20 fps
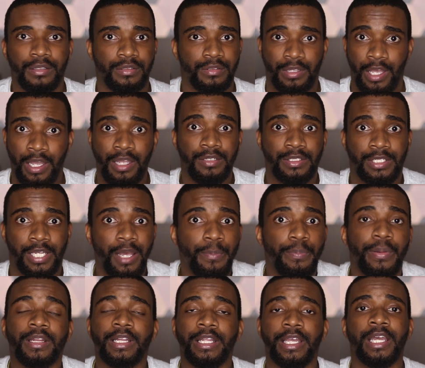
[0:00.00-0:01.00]
They
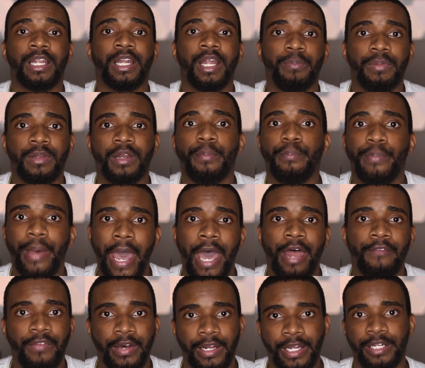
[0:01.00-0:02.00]
typically end up in a
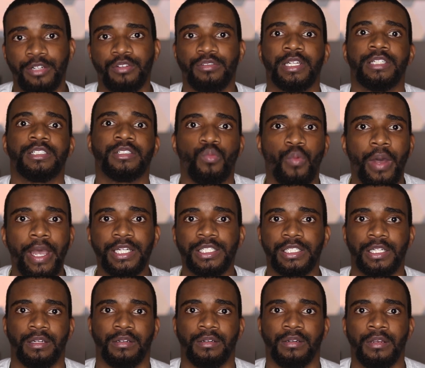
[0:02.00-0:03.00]
bad financial
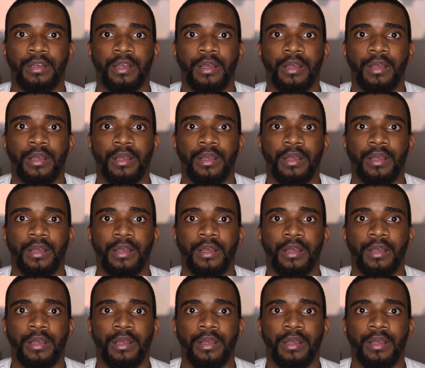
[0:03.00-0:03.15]
situation.